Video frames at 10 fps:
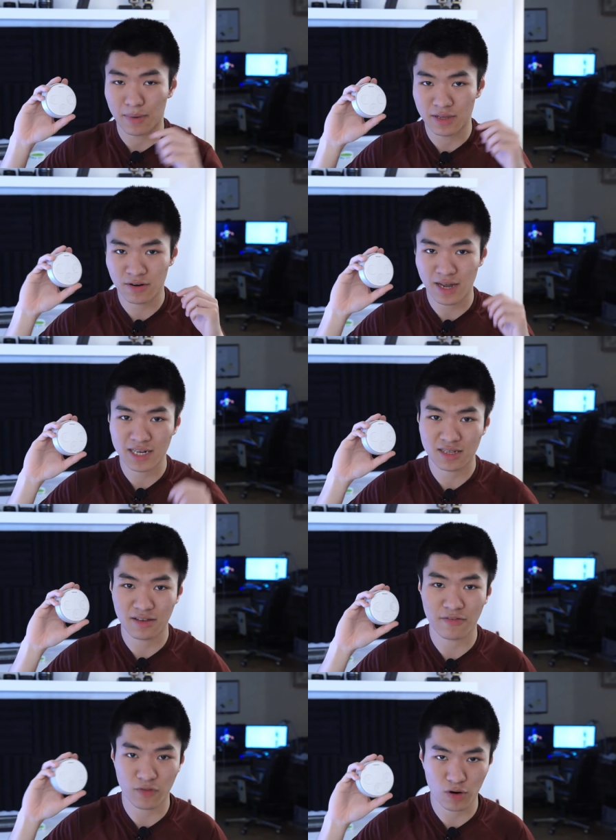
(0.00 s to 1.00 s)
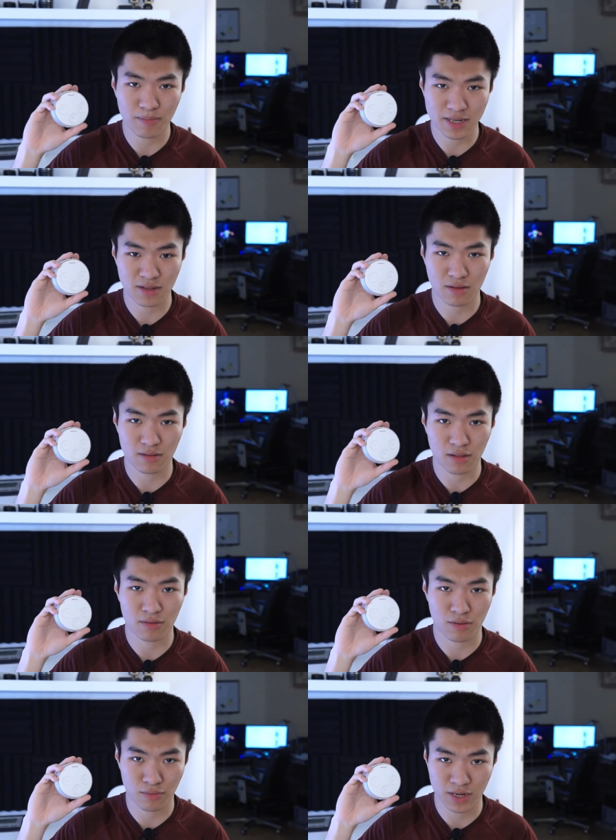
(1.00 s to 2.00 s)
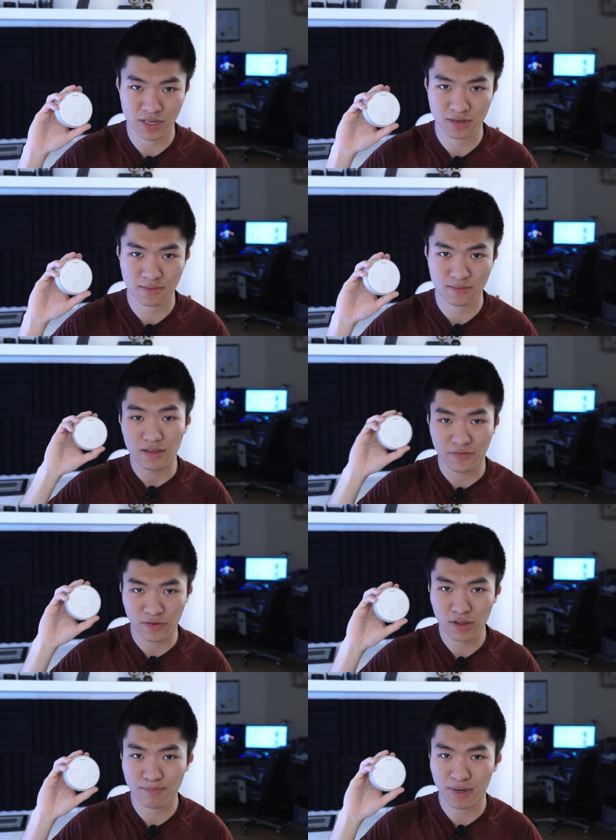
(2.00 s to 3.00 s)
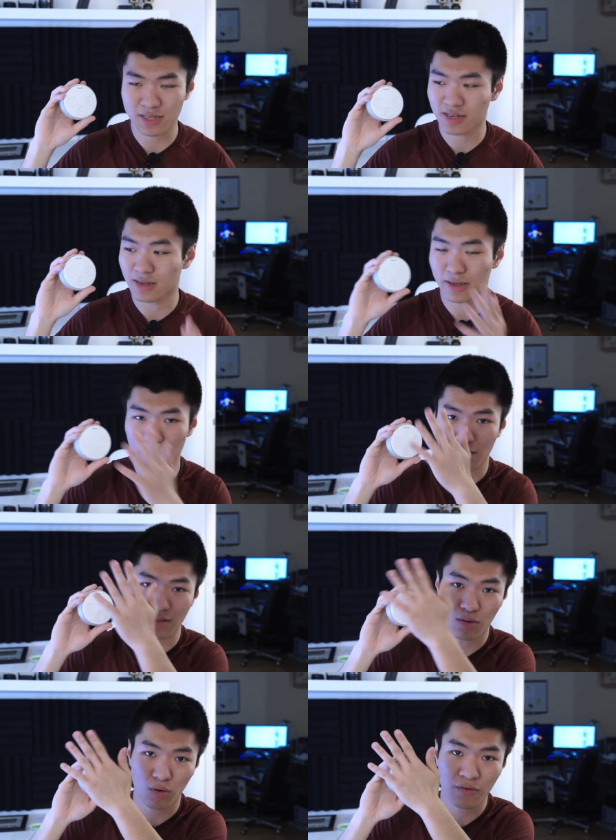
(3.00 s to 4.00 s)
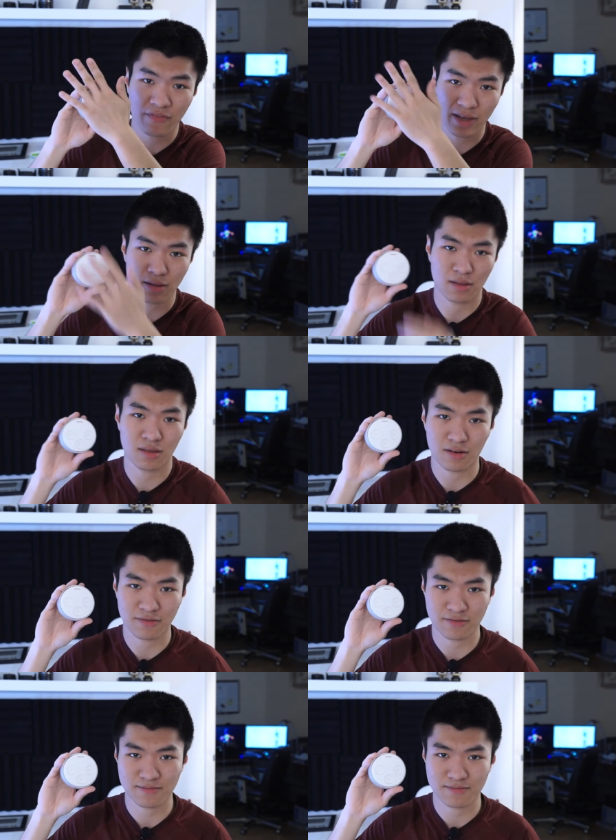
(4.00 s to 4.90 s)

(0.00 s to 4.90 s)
but there are actually 4 buttons on this switch. The first button is the whole face itself.